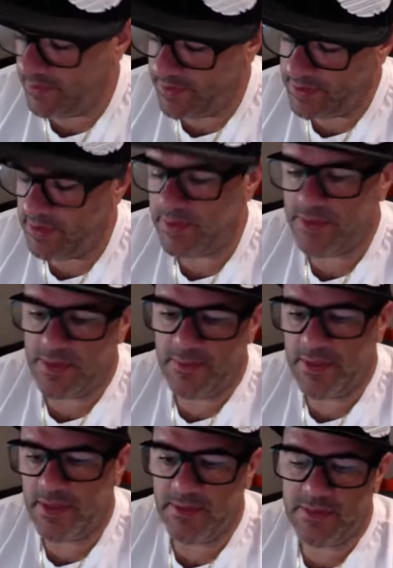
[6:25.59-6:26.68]
always go to
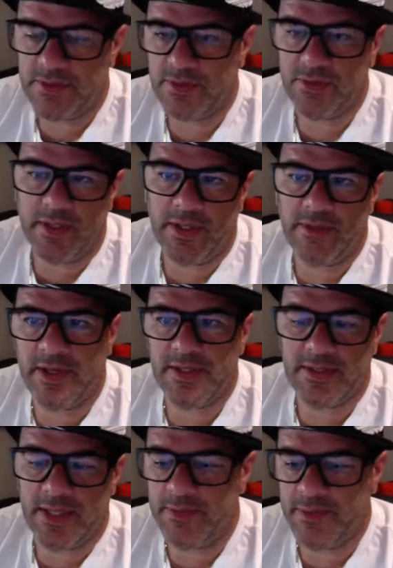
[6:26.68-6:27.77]
someone else and try and
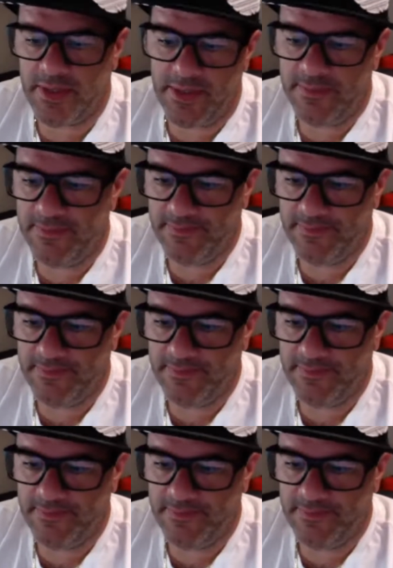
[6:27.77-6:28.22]
resonate with them.